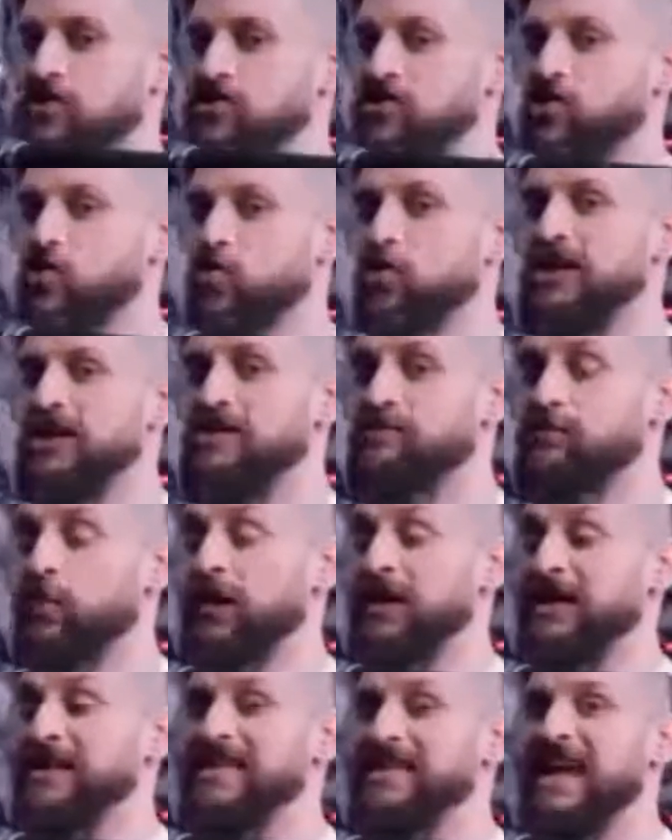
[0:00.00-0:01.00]
Squeeze
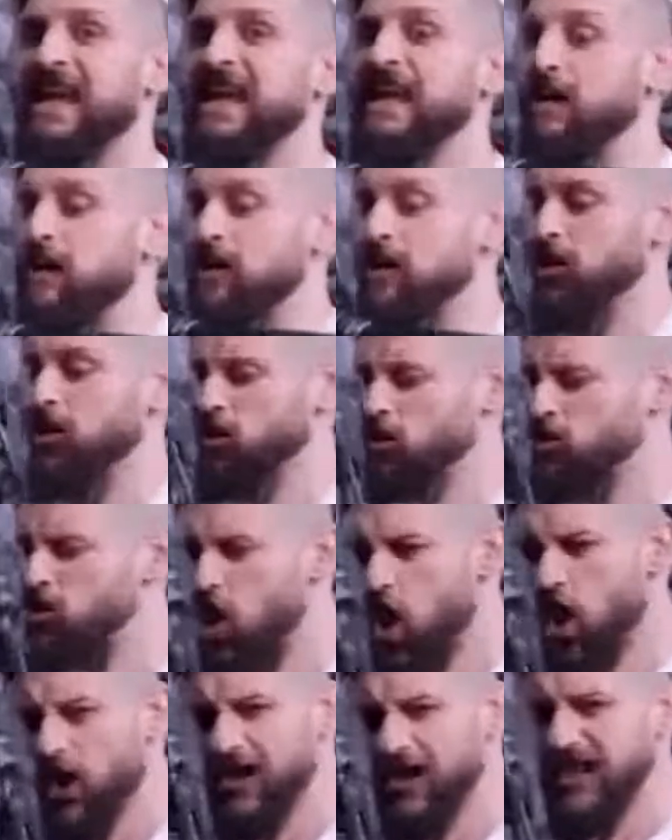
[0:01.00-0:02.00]
point is here,
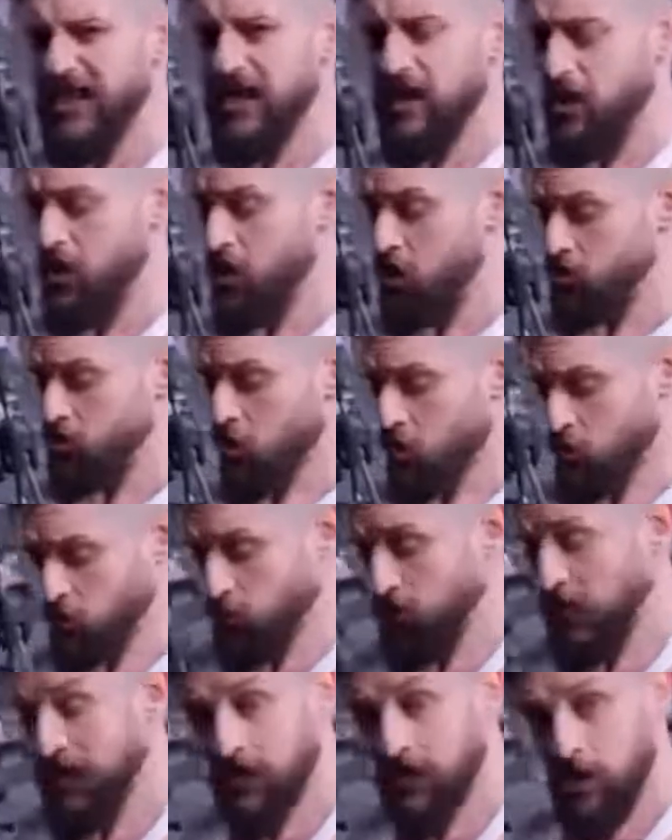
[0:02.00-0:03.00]
not here. Don't
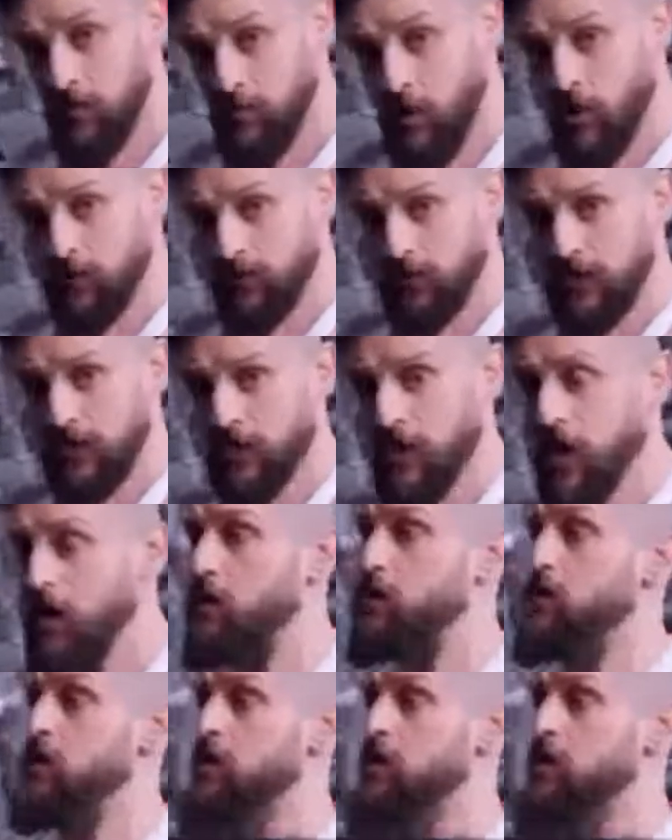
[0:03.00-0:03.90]
try and come overly low.